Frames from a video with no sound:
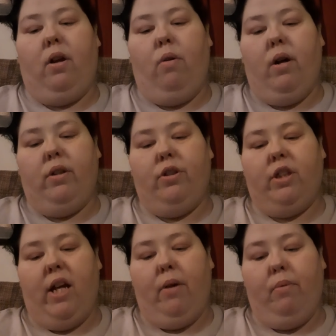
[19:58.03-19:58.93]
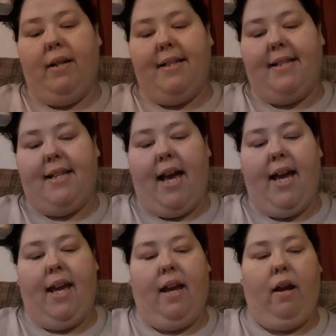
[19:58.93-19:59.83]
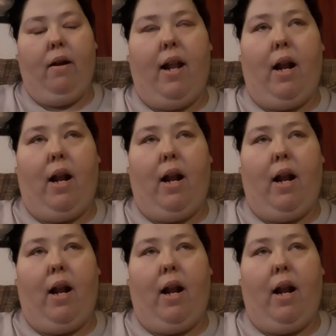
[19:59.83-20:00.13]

don't understand what it's saying.